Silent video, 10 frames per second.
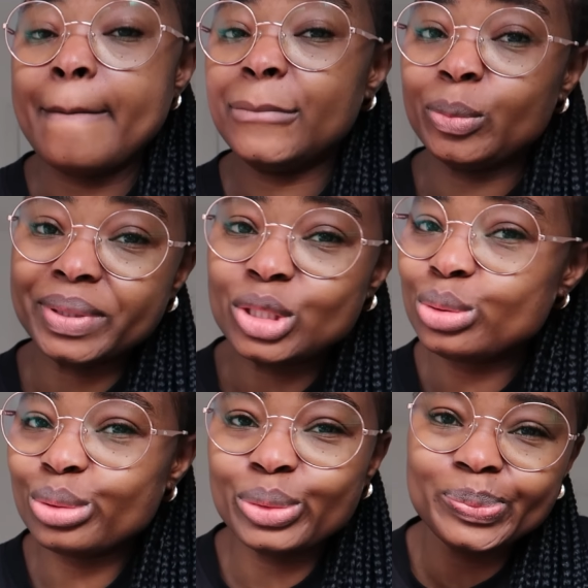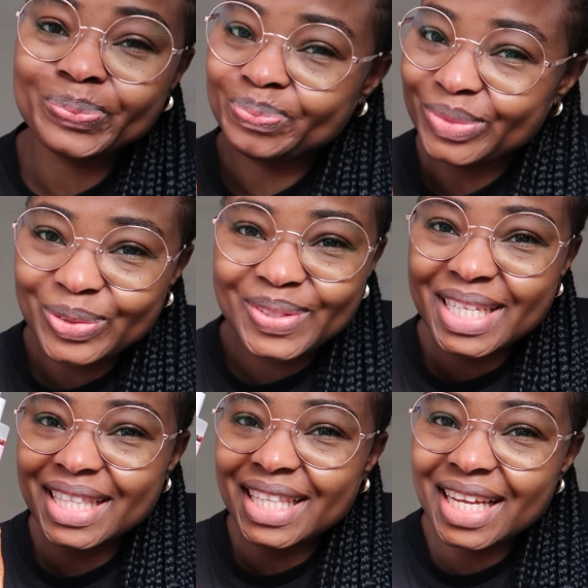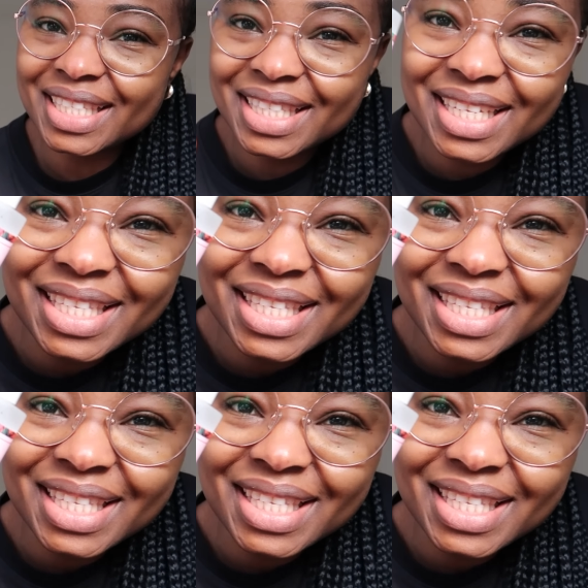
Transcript: number two, you've seen this